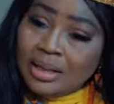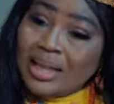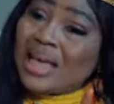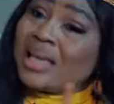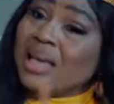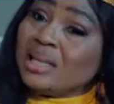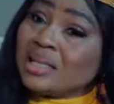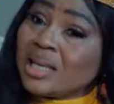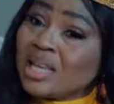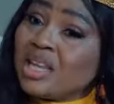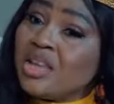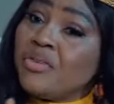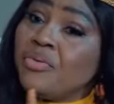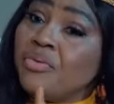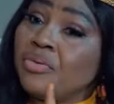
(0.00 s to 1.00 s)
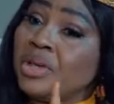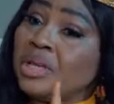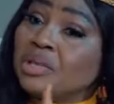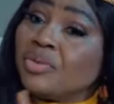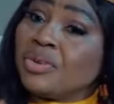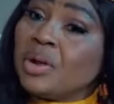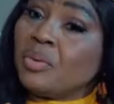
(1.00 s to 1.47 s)
Like he said, if
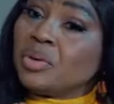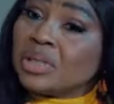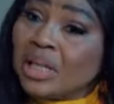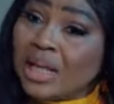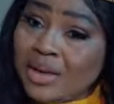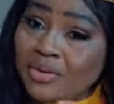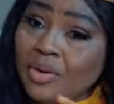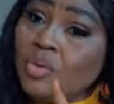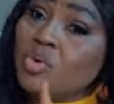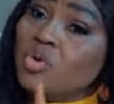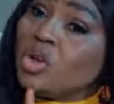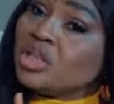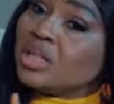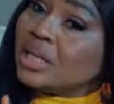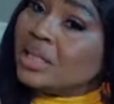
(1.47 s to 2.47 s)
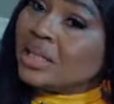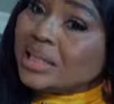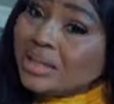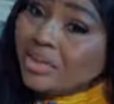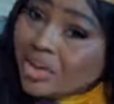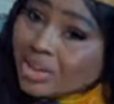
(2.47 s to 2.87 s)
his father was alive, he would not take this